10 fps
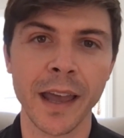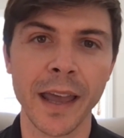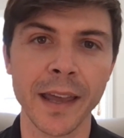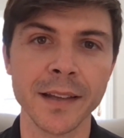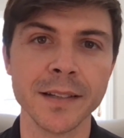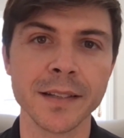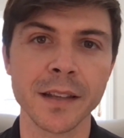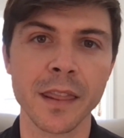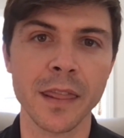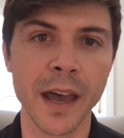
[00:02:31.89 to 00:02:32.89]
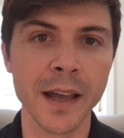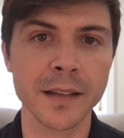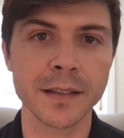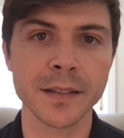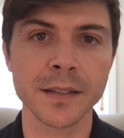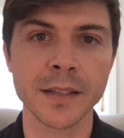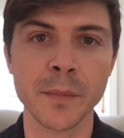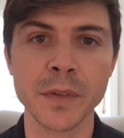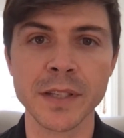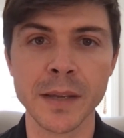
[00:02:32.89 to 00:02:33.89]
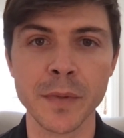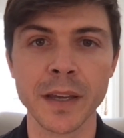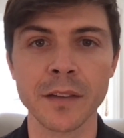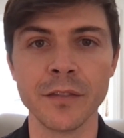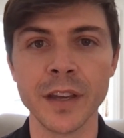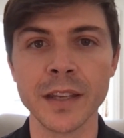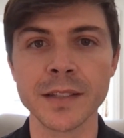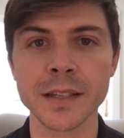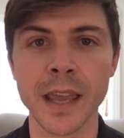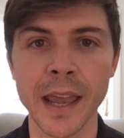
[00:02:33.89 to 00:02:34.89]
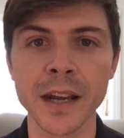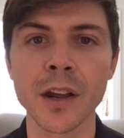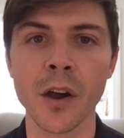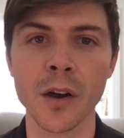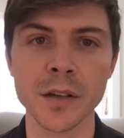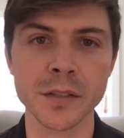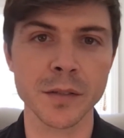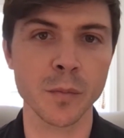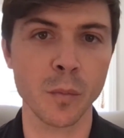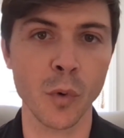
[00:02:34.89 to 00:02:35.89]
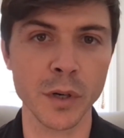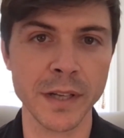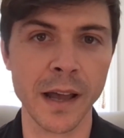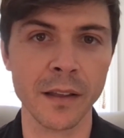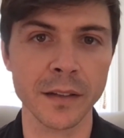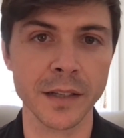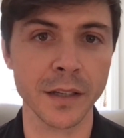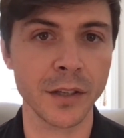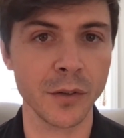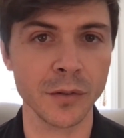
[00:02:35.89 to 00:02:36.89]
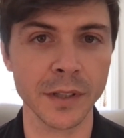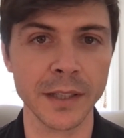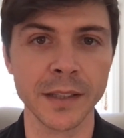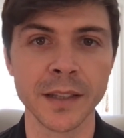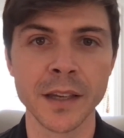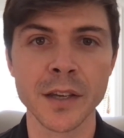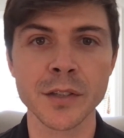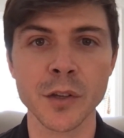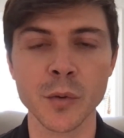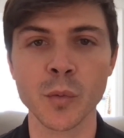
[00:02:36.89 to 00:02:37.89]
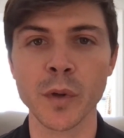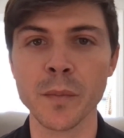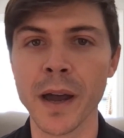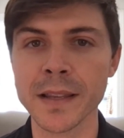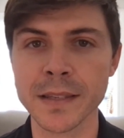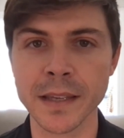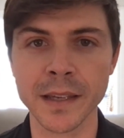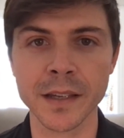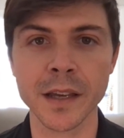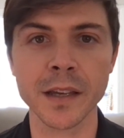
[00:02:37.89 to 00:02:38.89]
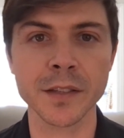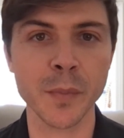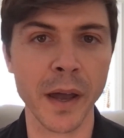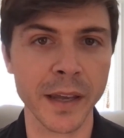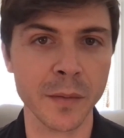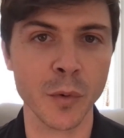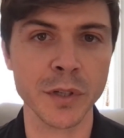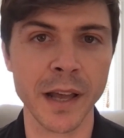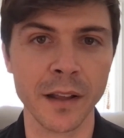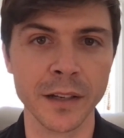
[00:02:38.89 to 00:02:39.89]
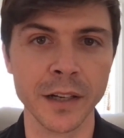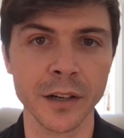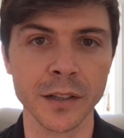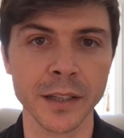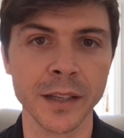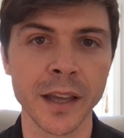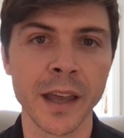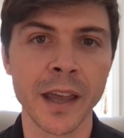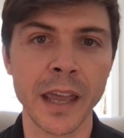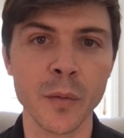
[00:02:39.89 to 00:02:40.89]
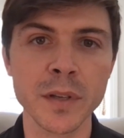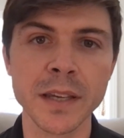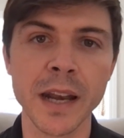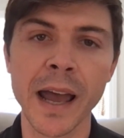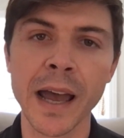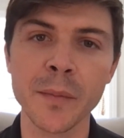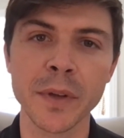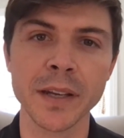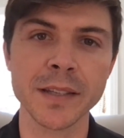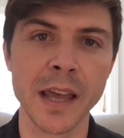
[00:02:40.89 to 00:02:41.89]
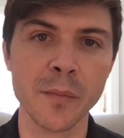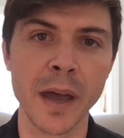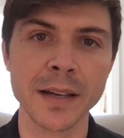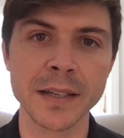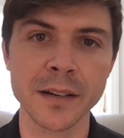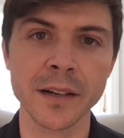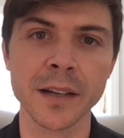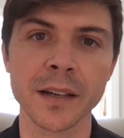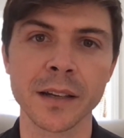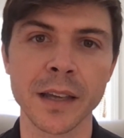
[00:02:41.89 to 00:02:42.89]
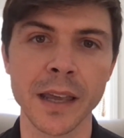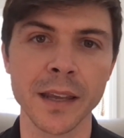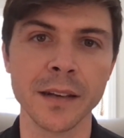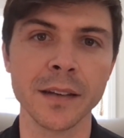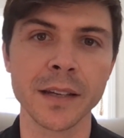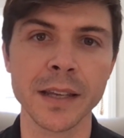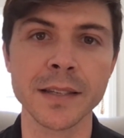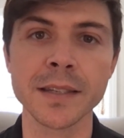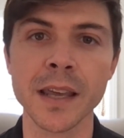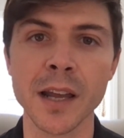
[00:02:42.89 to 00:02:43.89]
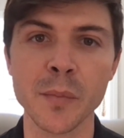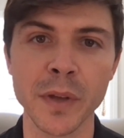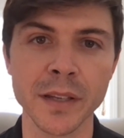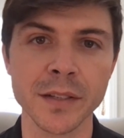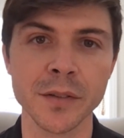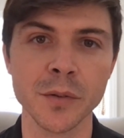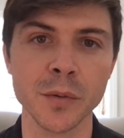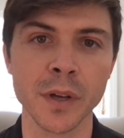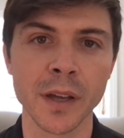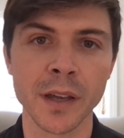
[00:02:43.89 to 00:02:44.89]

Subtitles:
and that septicemic event can cause mortality acutely. So we might see a spike in mortality early. And what's going to happen is that bacteria can set up into